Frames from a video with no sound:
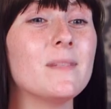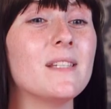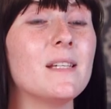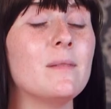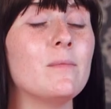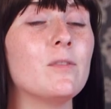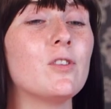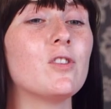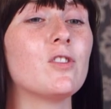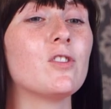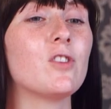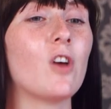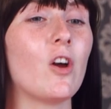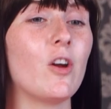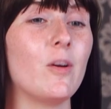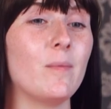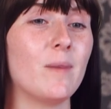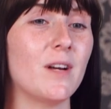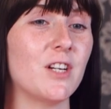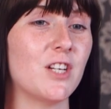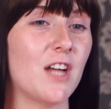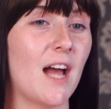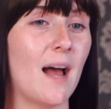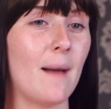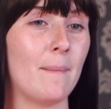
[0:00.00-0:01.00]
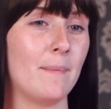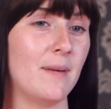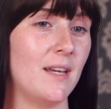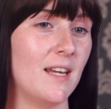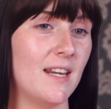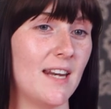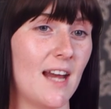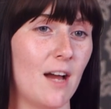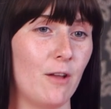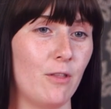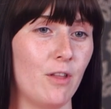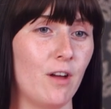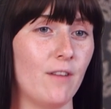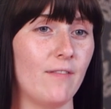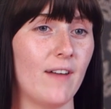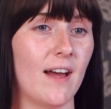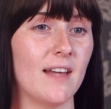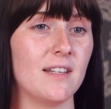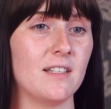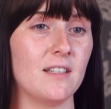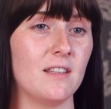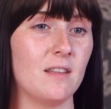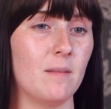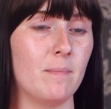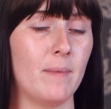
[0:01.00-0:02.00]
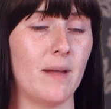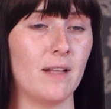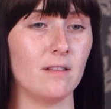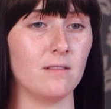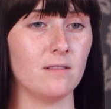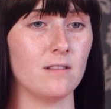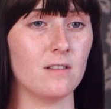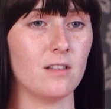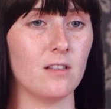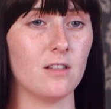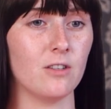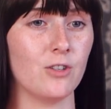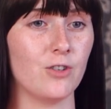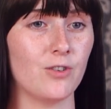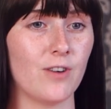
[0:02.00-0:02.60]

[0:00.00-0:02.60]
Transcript: seems so much happier now that I've added the belt to the